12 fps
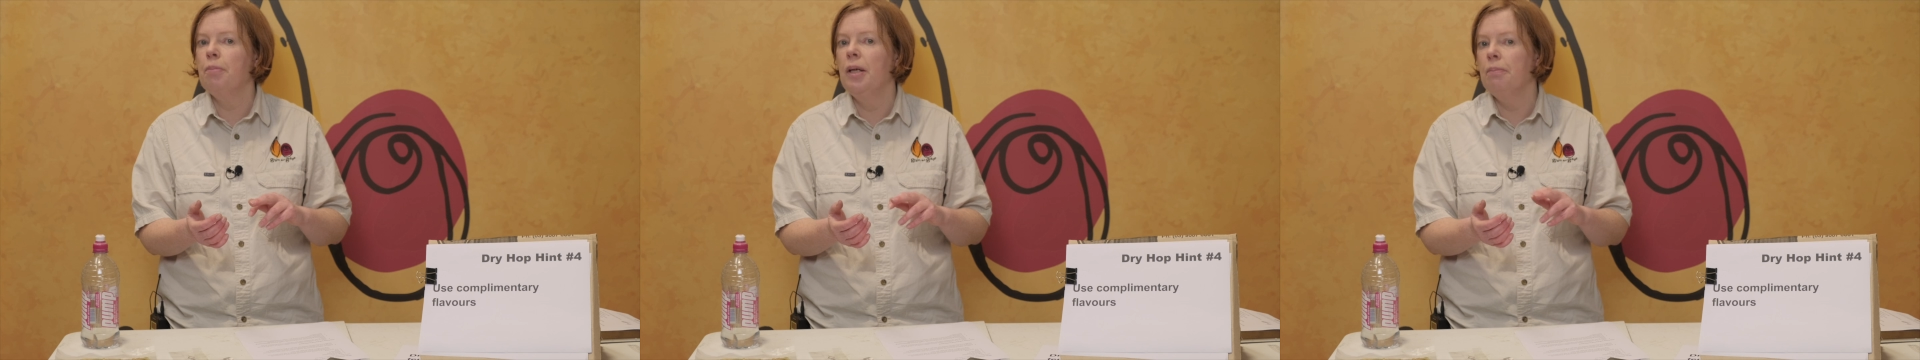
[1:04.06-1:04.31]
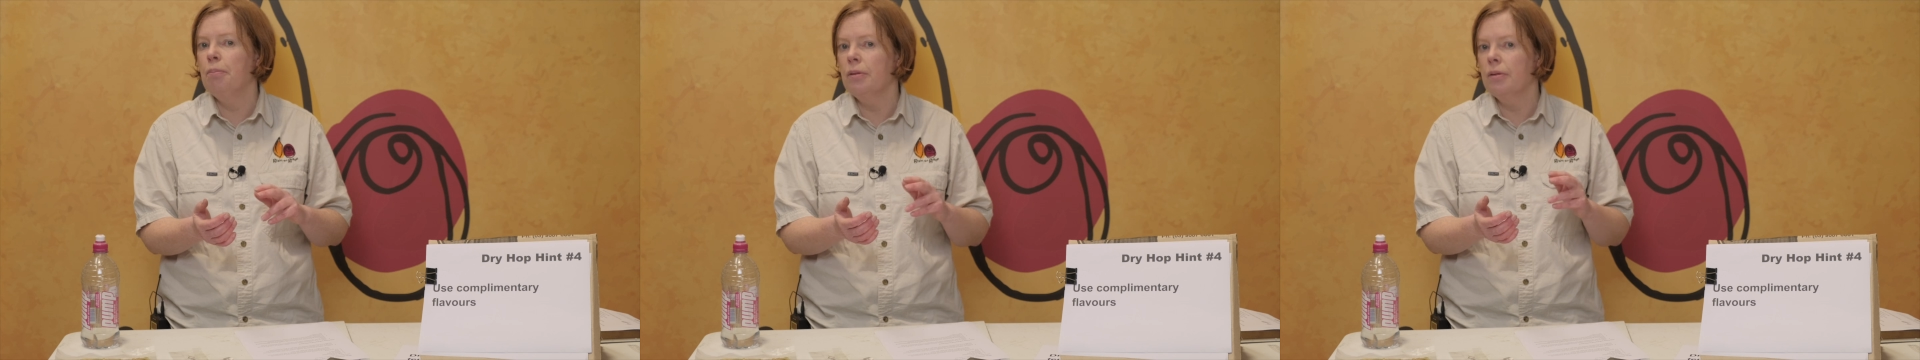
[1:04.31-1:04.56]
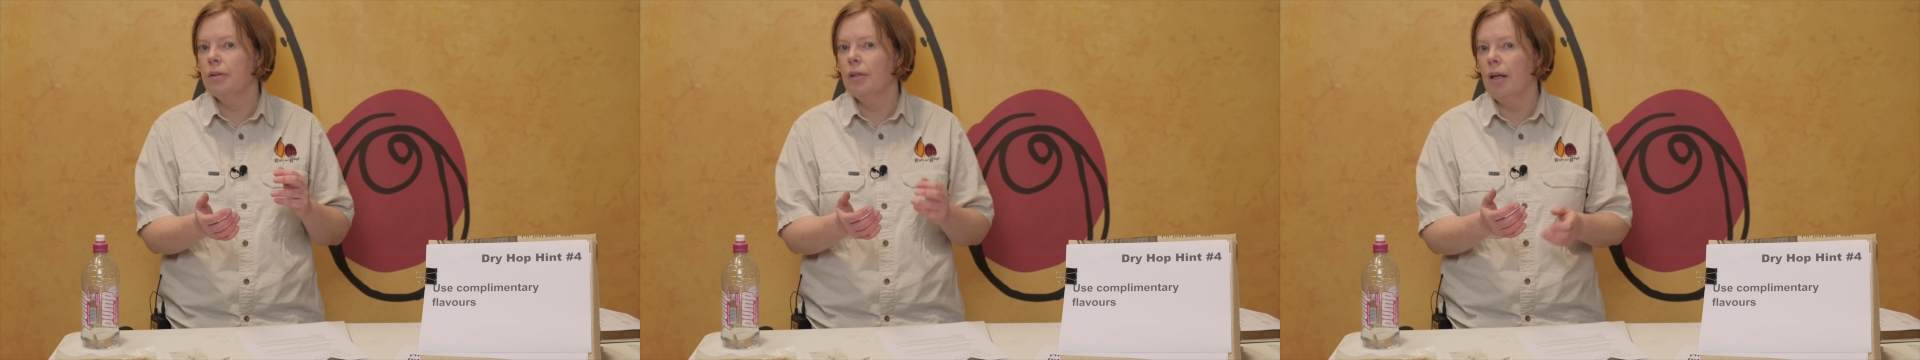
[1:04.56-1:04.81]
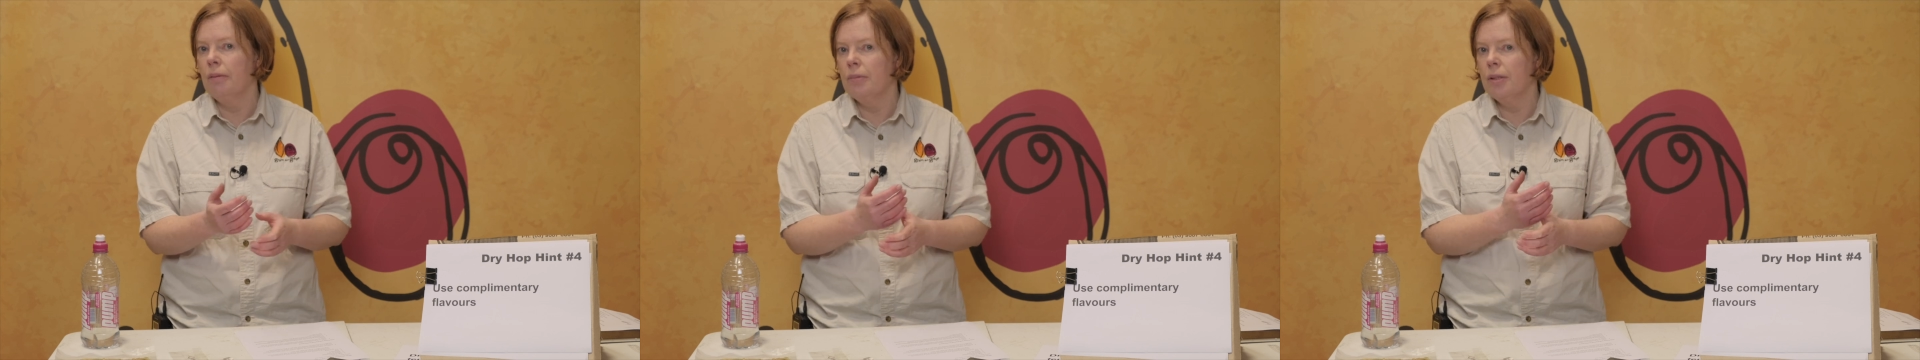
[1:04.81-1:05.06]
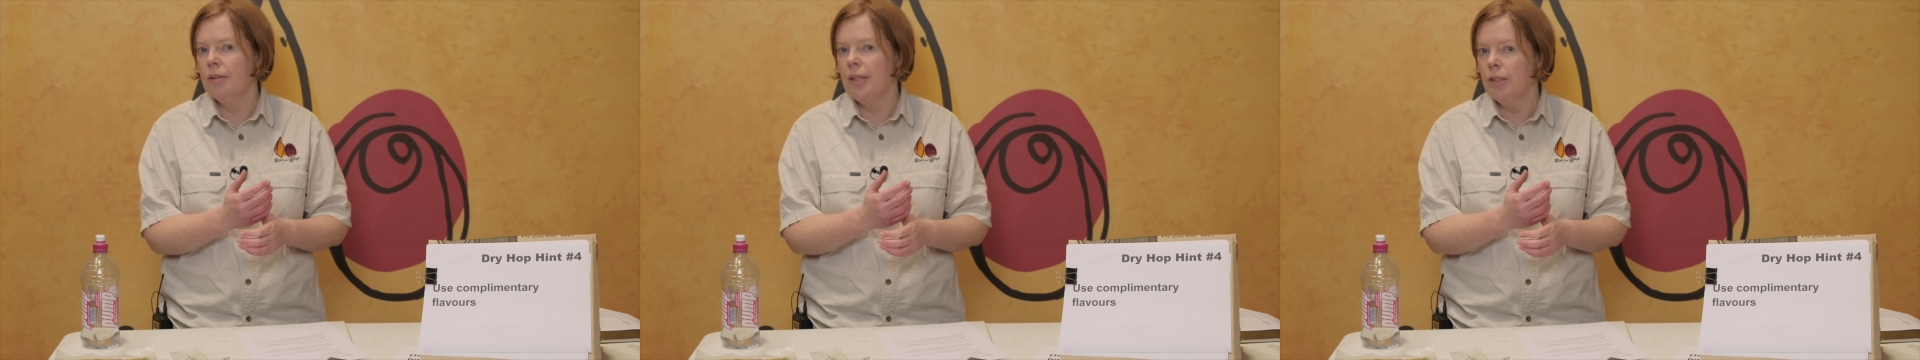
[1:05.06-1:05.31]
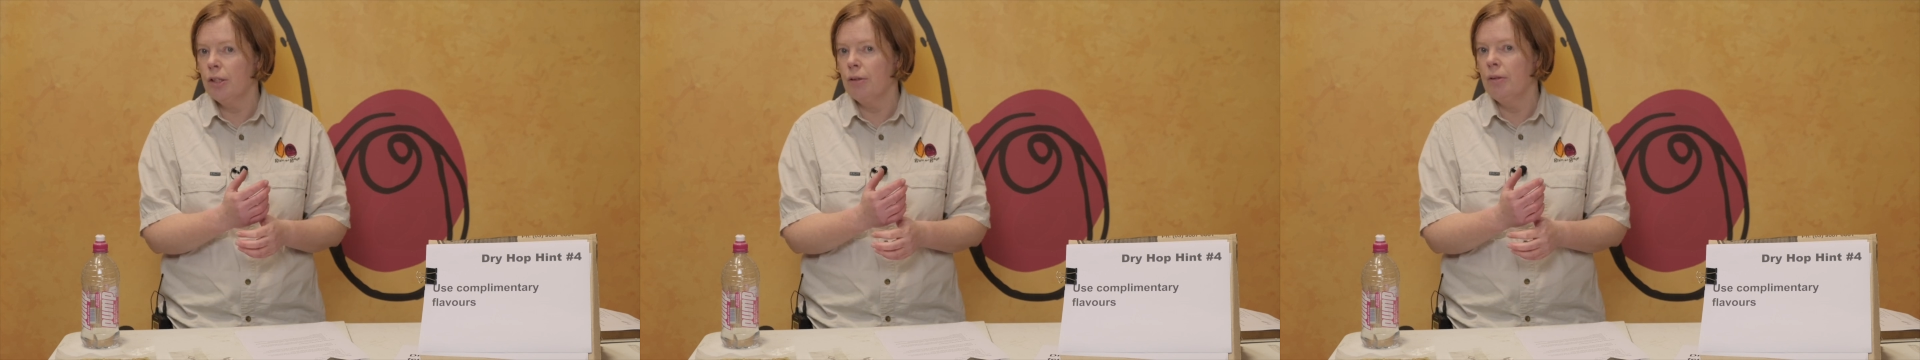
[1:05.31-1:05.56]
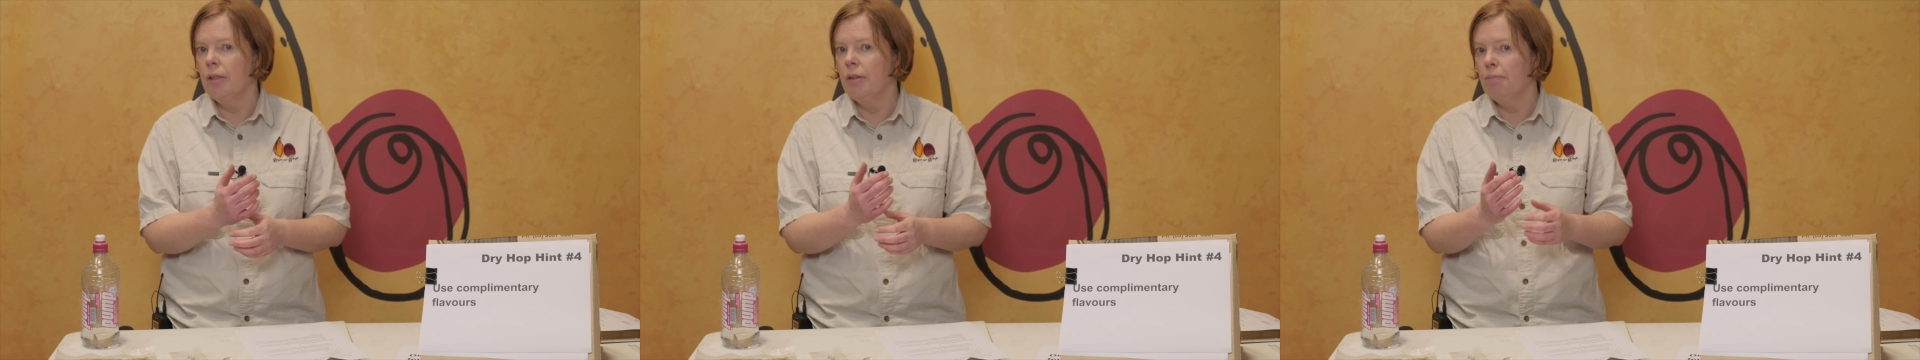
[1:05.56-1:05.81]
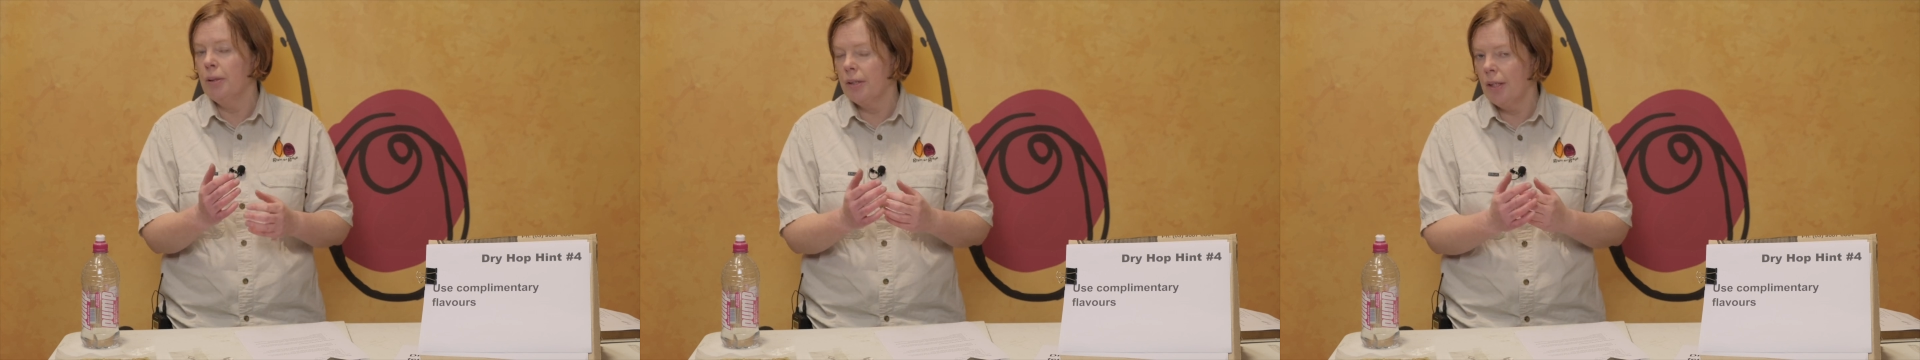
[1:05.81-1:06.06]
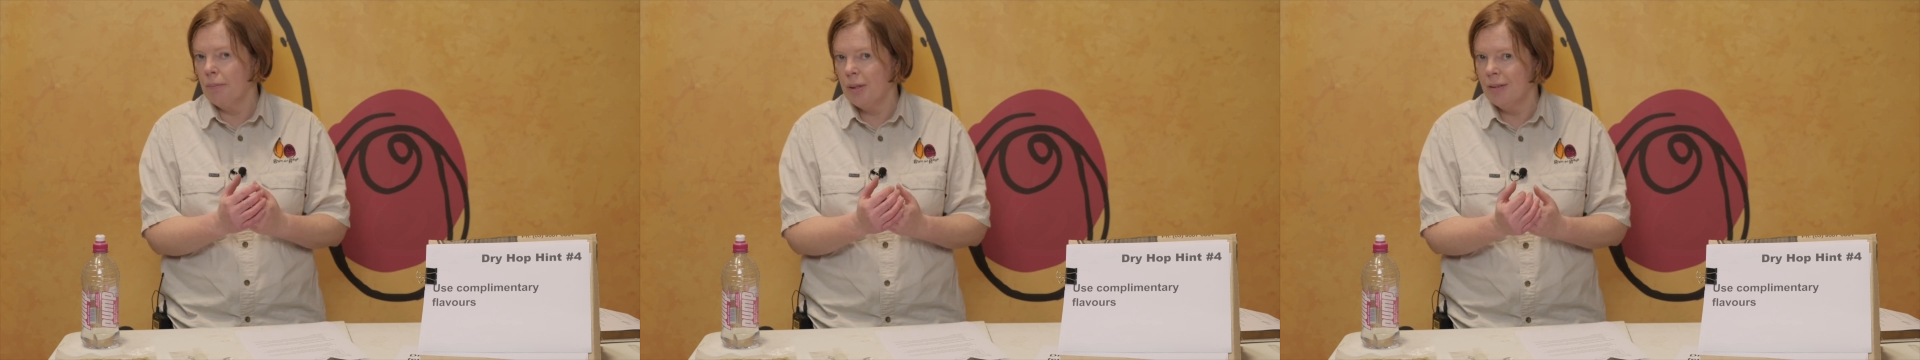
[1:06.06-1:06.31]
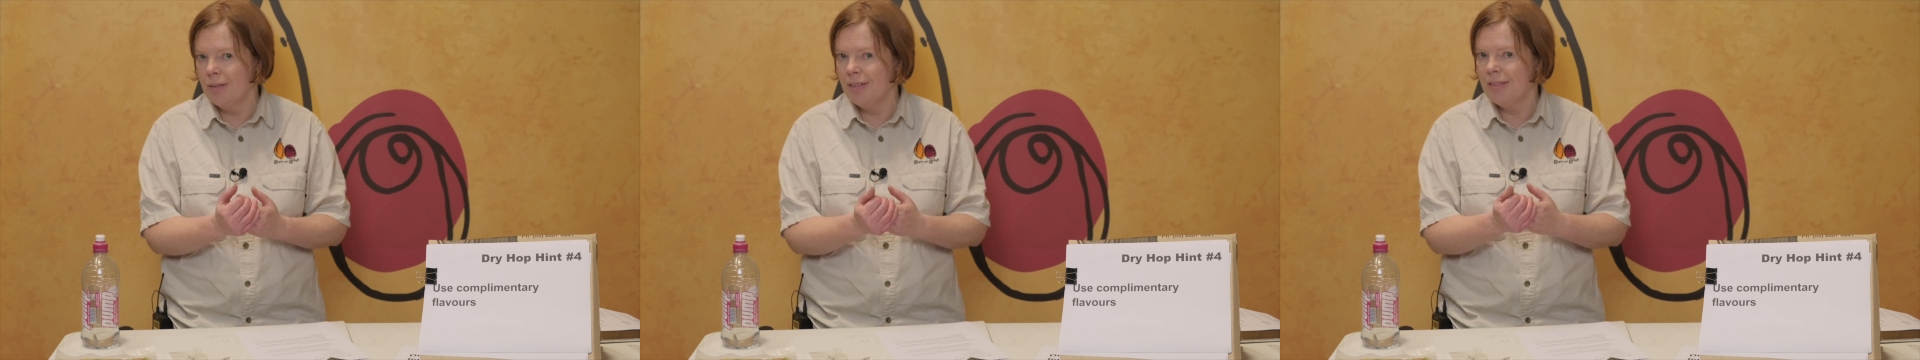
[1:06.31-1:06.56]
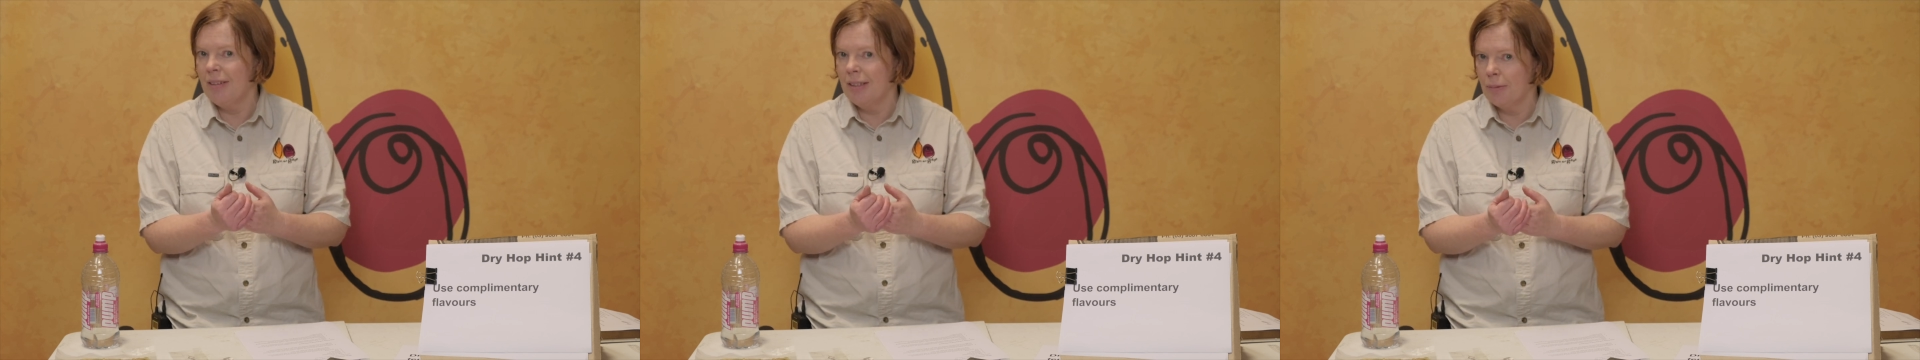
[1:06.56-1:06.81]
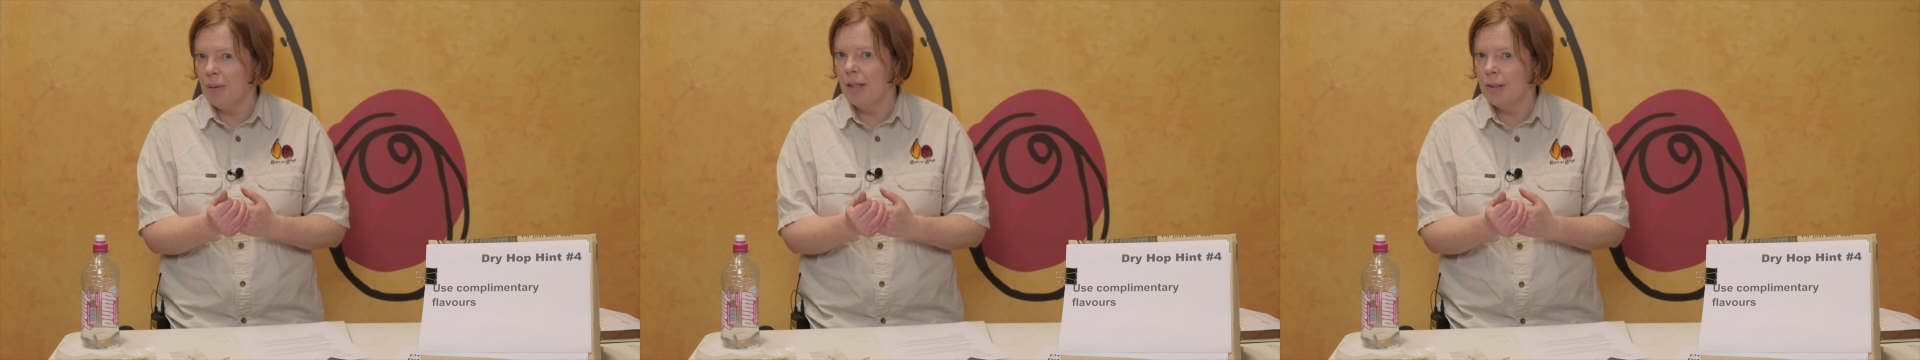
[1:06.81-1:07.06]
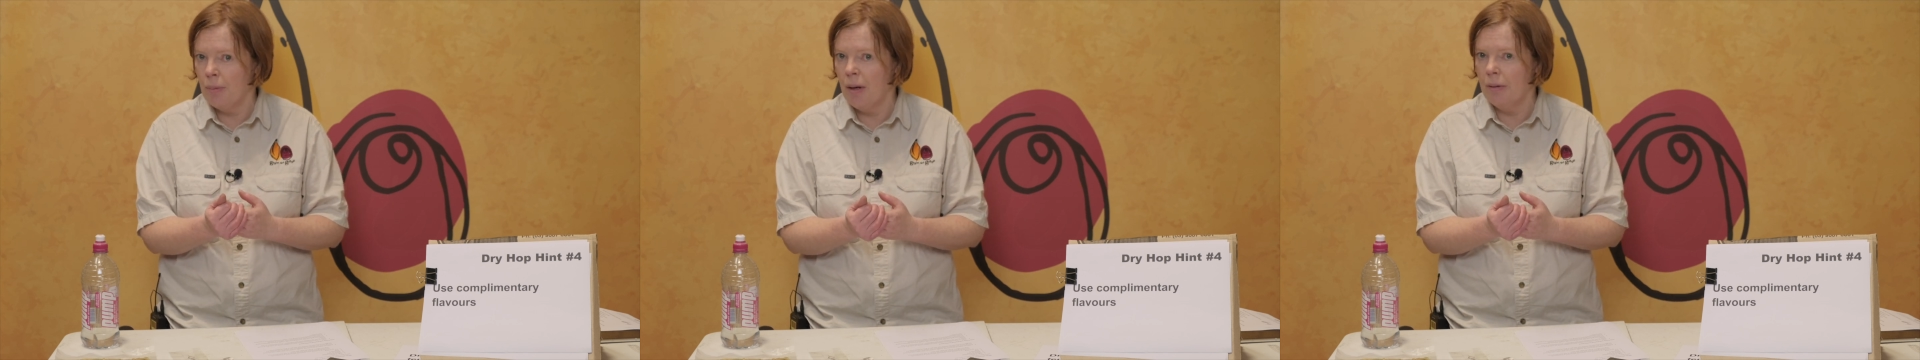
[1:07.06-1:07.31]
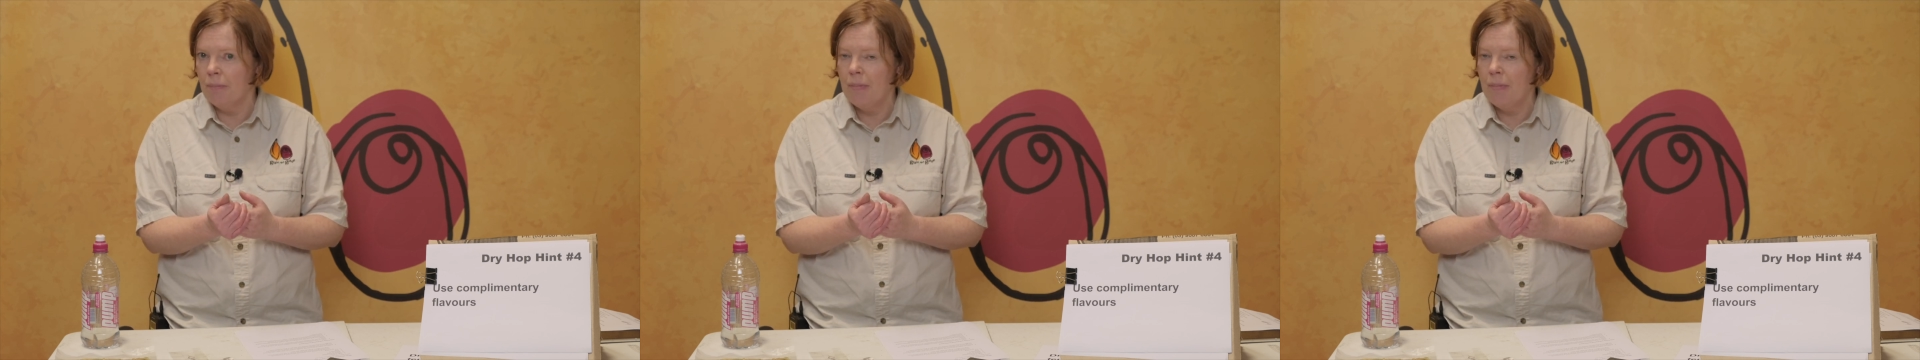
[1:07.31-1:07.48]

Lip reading: people's sensory perceptions as well.